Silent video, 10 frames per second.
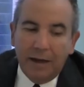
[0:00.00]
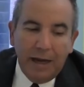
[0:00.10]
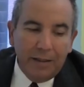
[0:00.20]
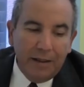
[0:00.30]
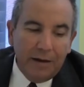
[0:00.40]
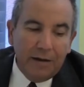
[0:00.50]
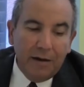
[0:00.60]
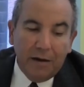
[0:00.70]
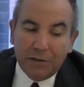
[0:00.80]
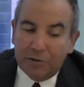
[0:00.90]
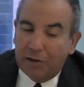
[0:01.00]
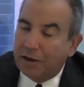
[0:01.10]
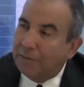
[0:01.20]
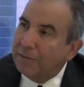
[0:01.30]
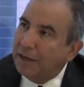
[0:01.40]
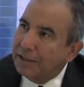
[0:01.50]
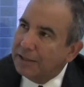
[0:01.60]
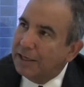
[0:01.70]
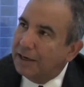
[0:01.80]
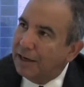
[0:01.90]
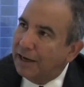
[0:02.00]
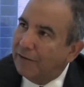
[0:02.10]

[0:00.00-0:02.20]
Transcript: and then Australia up 19.5%.